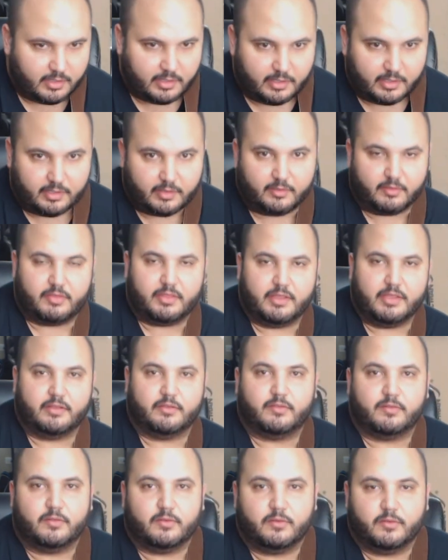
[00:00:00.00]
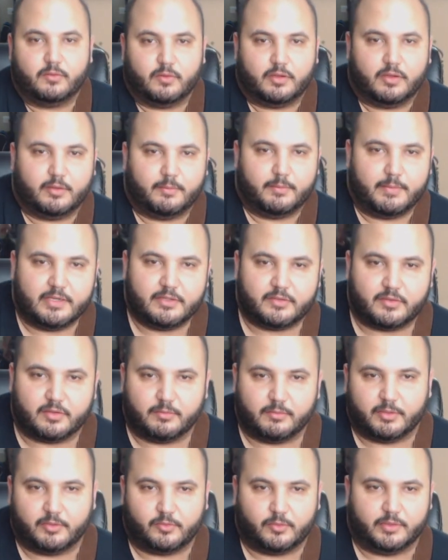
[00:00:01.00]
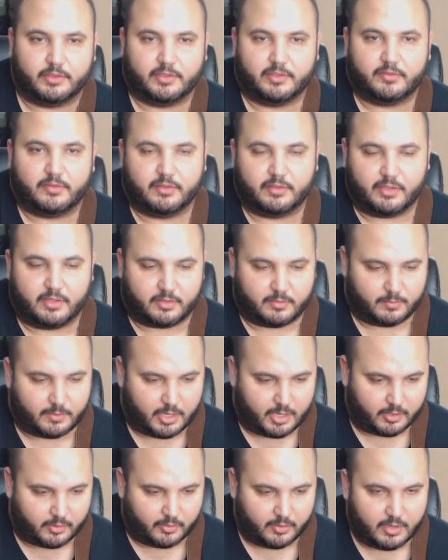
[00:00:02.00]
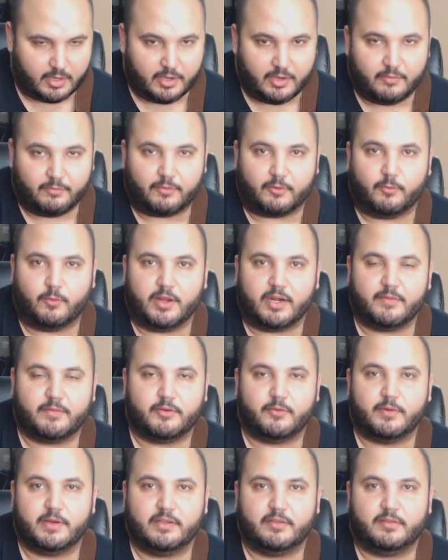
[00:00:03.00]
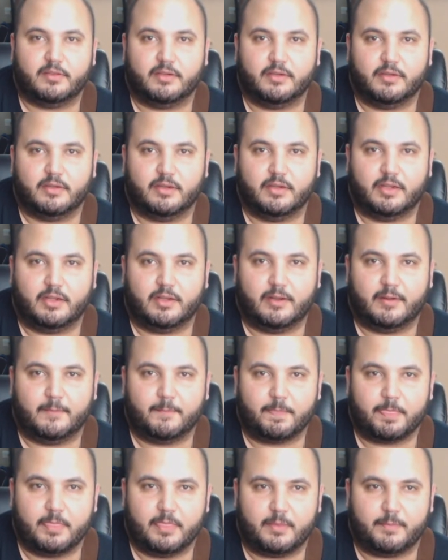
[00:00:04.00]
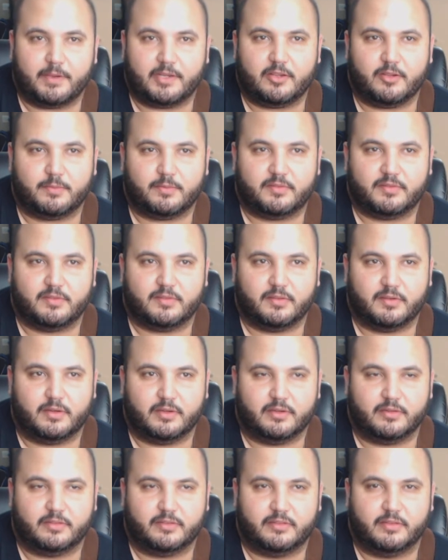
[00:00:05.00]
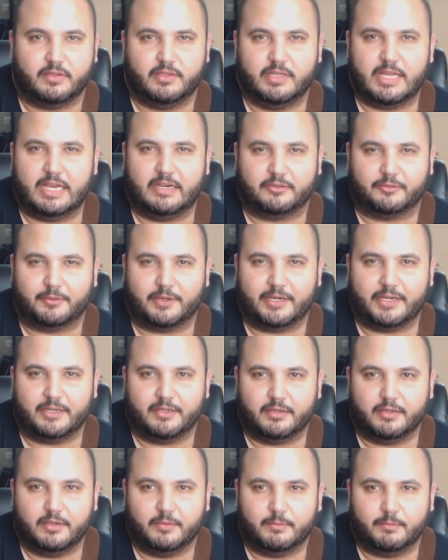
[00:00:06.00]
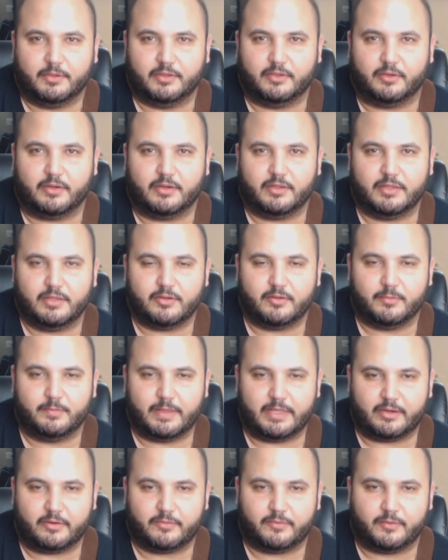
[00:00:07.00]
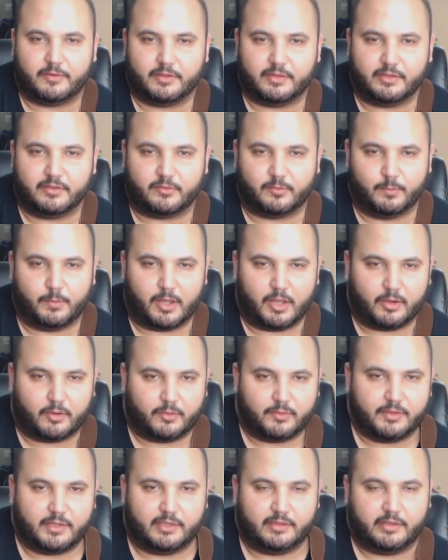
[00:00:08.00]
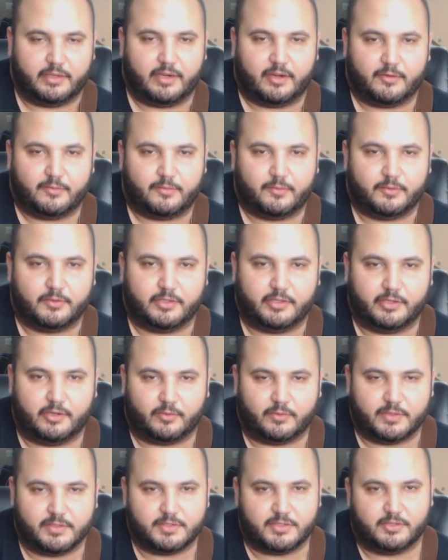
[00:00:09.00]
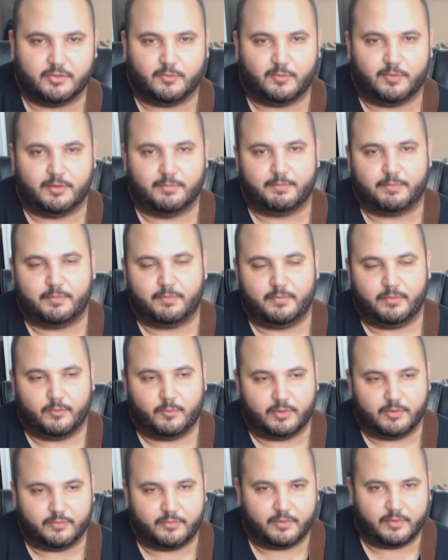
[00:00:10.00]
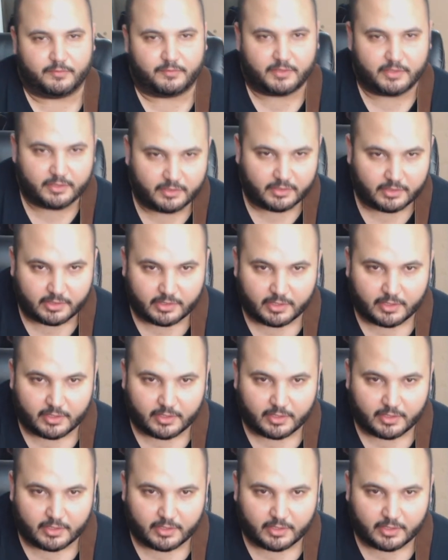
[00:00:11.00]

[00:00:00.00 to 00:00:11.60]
and things to mention between this and the other model. For whatever reason, the pickups are still not great, but they're a little better for this model than they are for the original 150.